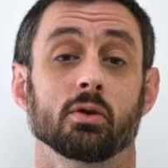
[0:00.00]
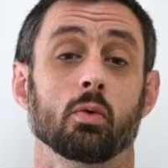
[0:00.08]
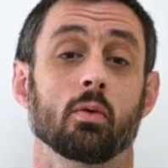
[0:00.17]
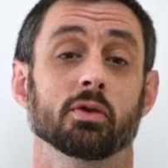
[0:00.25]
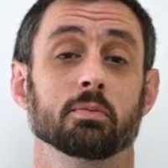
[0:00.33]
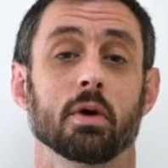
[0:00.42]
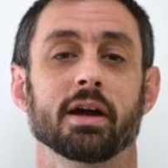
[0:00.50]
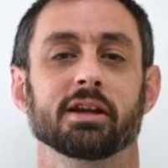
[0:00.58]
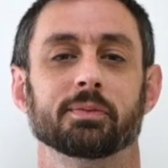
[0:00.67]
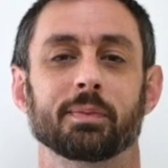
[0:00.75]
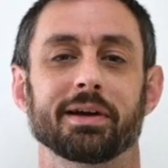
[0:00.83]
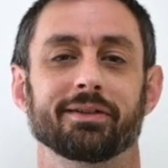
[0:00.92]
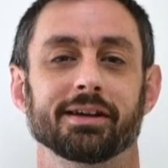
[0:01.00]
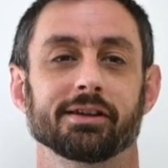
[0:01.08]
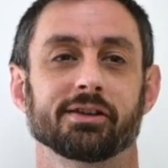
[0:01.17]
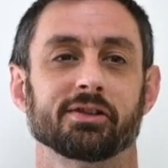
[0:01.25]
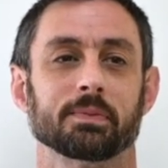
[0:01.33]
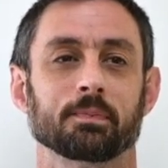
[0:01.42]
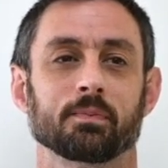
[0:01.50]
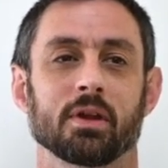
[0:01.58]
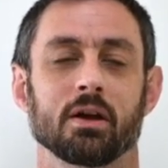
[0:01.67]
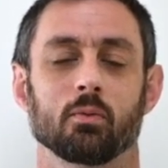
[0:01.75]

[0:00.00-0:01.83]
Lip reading: So what was my experience?